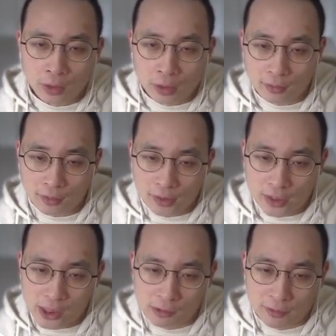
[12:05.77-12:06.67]
In the
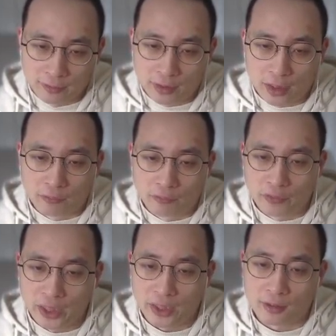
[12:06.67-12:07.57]
initial design,
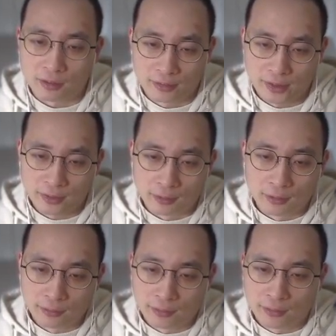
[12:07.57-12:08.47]
we
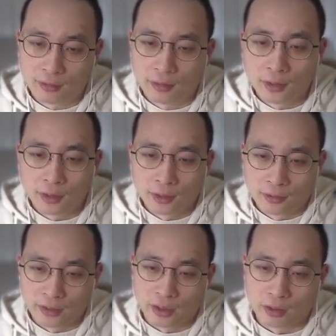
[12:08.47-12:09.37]
considered
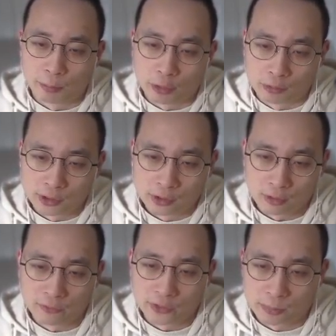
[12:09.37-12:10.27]
the approach
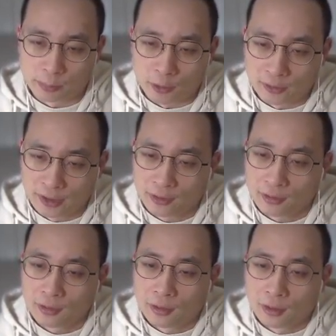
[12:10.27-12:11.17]
of
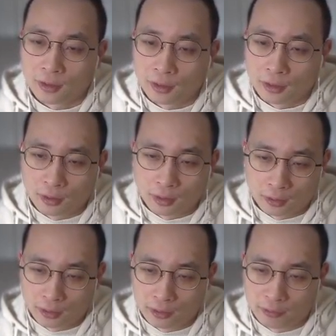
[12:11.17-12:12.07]
spawning
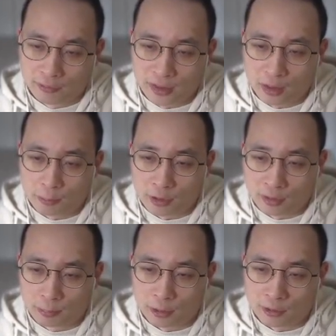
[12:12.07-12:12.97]
a new
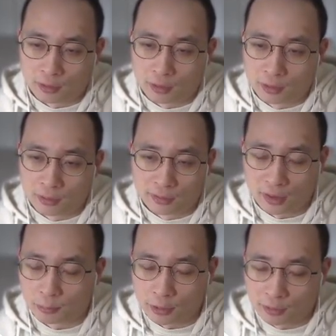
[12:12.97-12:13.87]
sandbox, pro uh,
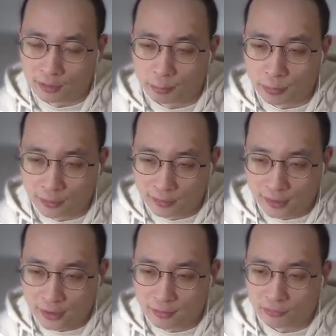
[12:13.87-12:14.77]
sandbox
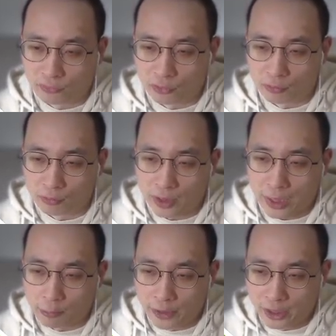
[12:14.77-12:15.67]
process for
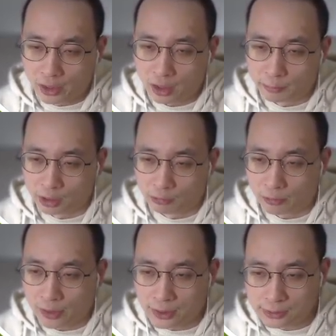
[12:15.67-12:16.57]
every incoming
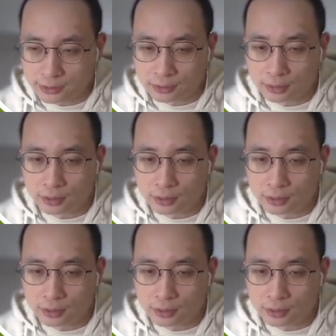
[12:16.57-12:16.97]
request.